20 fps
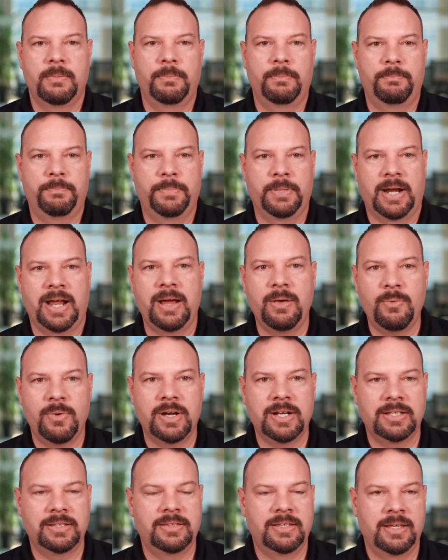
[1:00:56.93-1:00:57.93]
But I
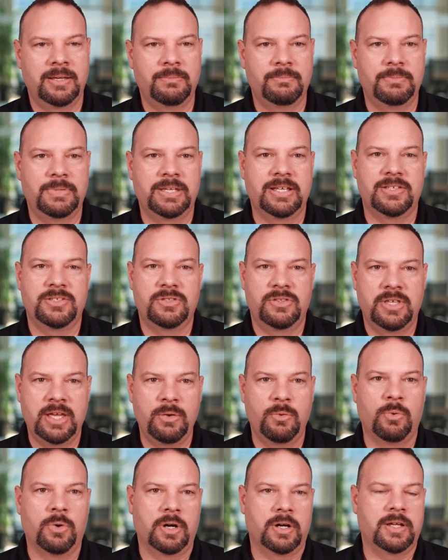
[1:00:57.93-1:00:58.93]
wanted them because they
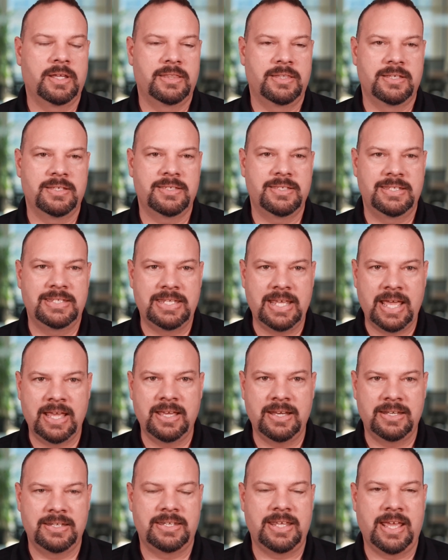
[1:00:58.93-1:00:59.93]
work in this day in
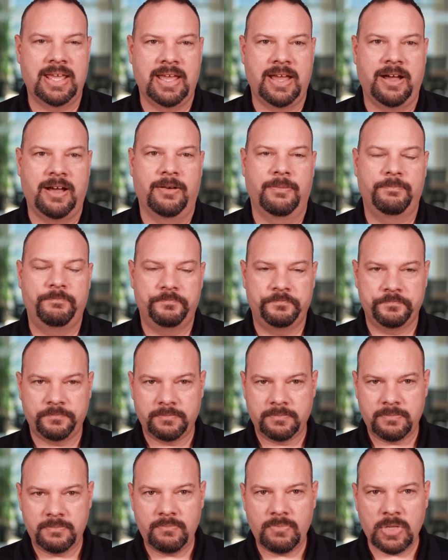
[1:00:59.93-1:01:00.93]
and day out.
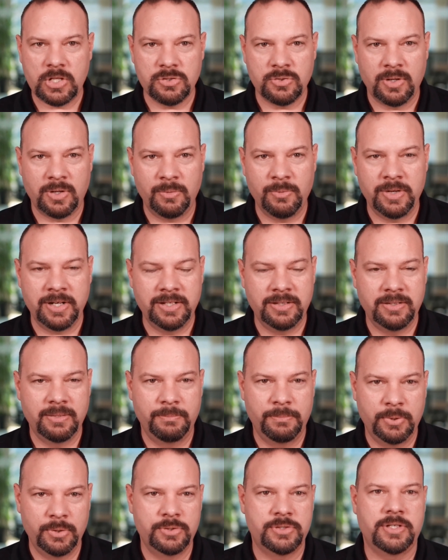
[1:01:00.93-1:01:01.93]
So I wanted the
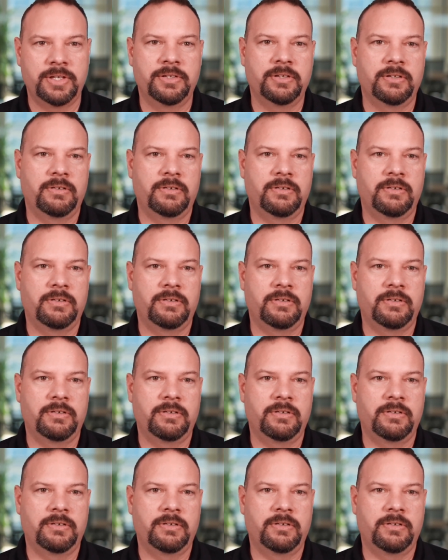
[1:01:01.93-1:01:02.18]
boots on the